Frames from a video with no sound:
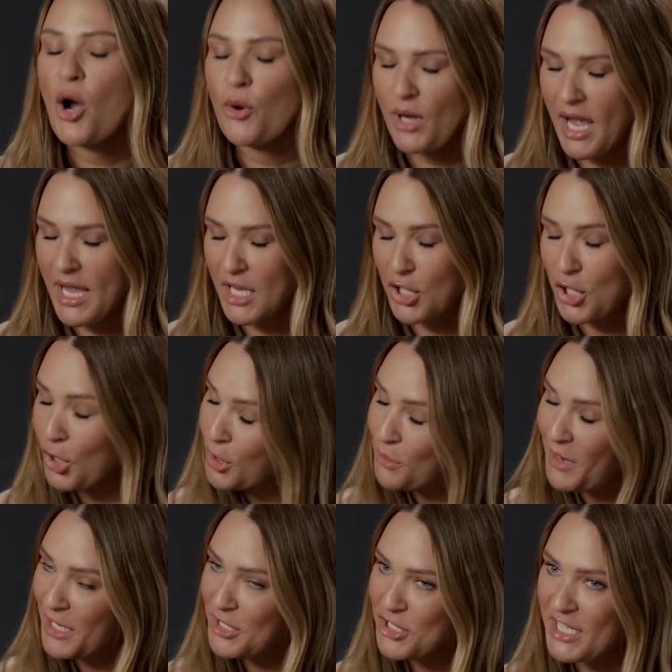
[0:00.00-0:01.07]
Okay, colour
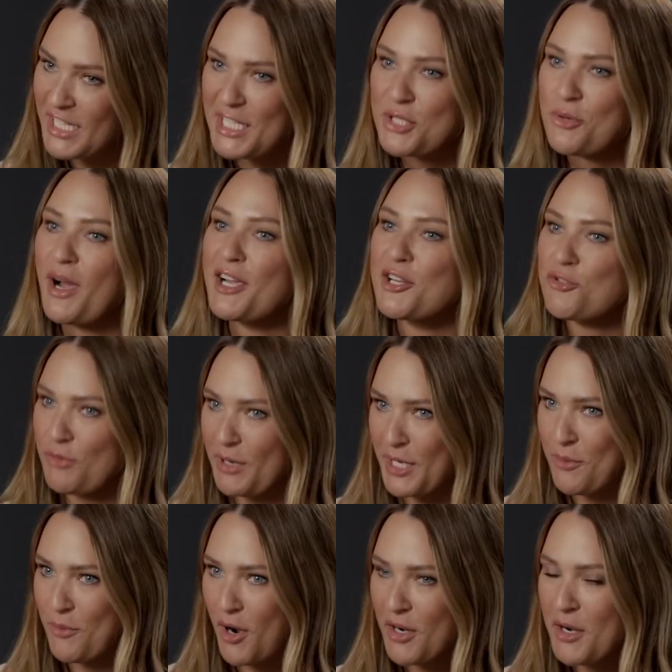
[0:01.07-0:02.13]
matching is quite a
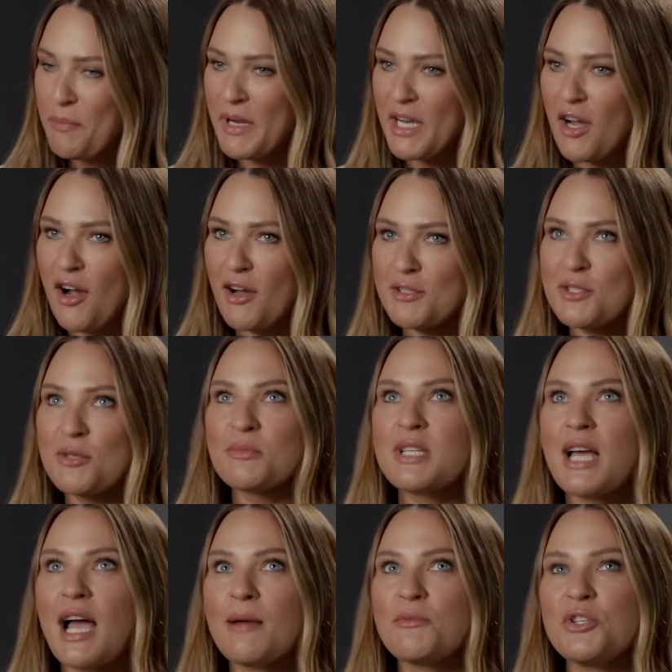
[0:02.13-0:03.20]
tricky one, because
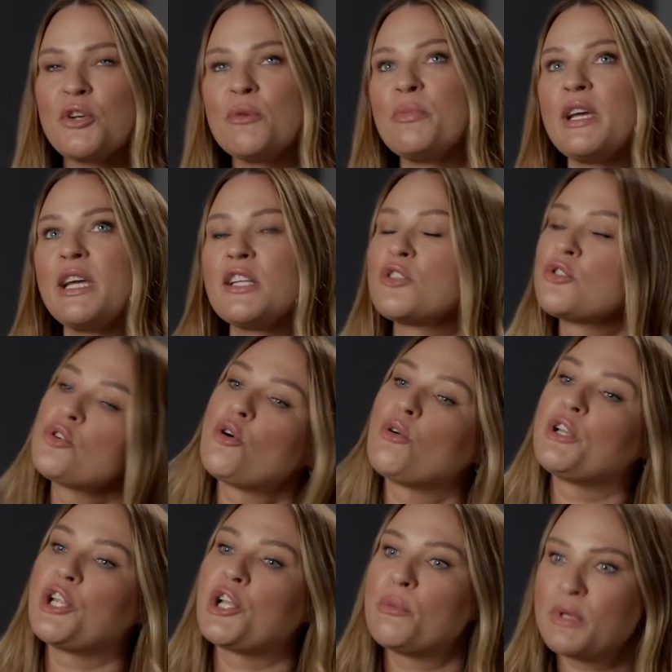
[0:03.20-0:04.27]
sometimes you can be in a store
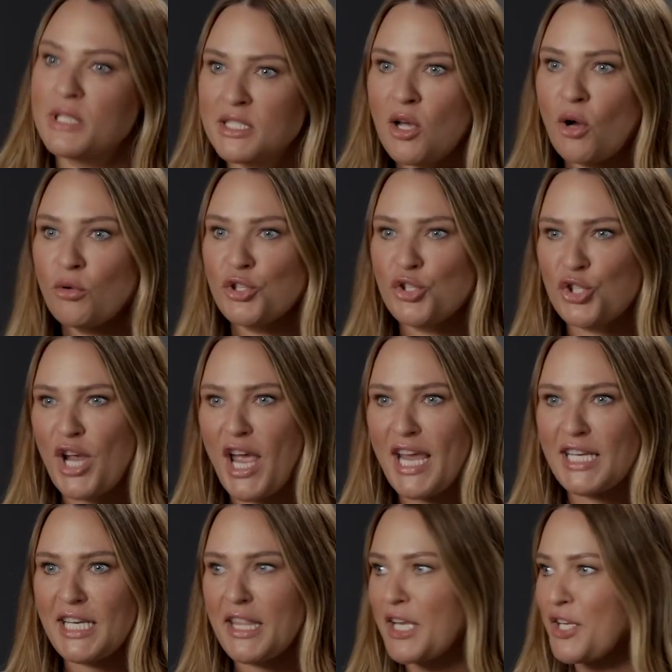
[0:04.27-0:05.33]
and you can be sold a
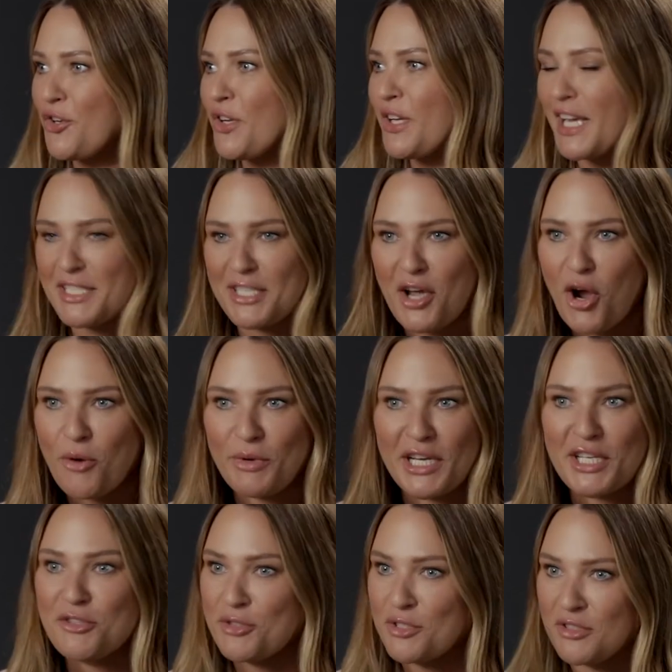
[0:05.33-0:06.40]
shade and then you can get it home and
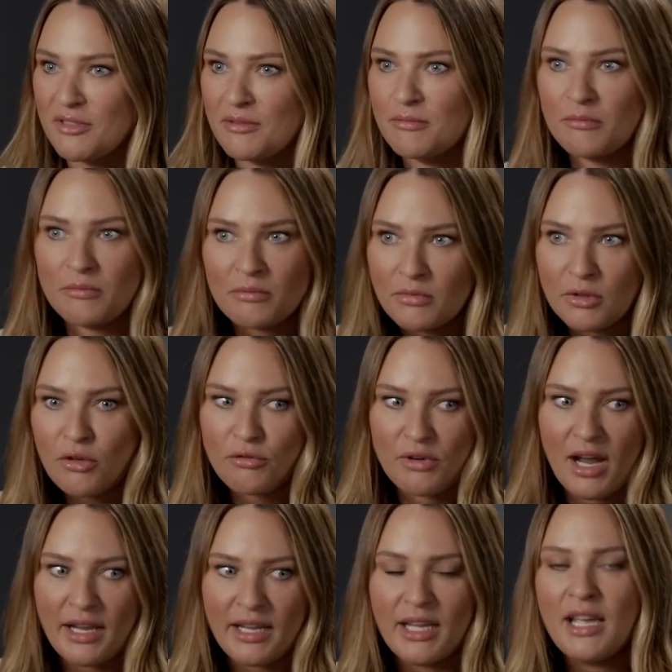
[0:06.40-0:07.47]
it doesn't look
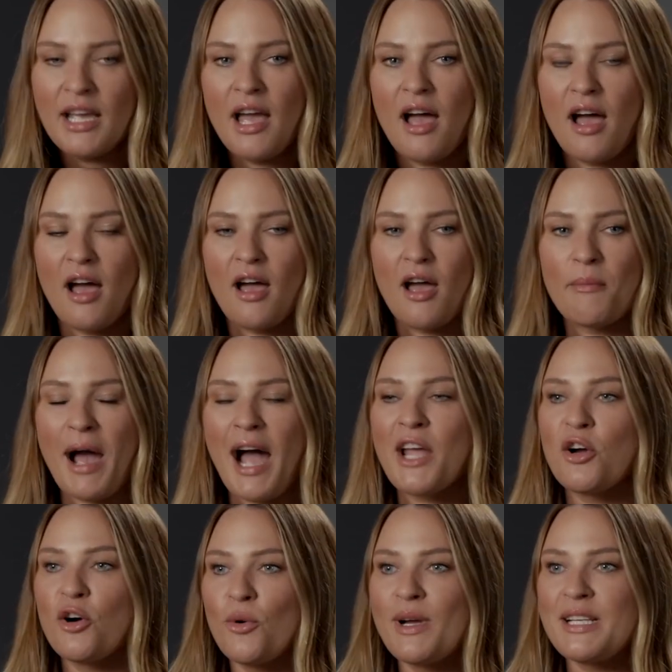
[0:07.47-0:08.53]
right. I
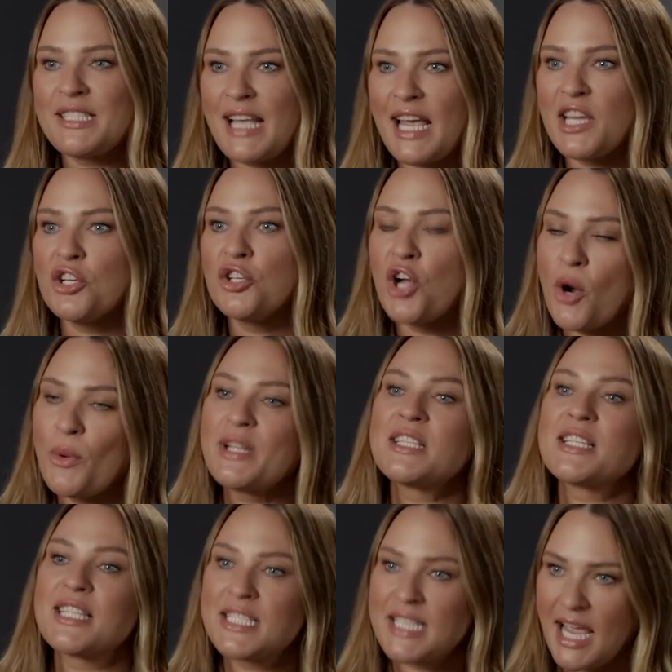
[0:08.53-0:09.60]
always say go
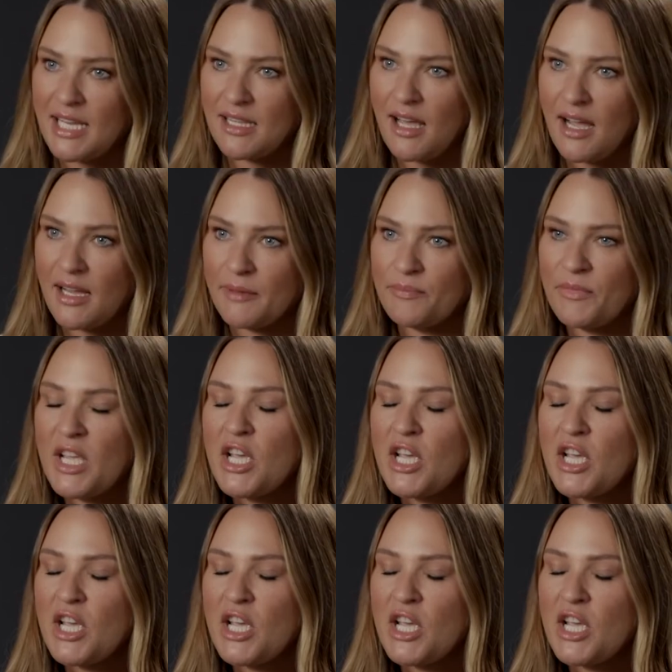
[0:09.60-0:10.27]
into the daylight.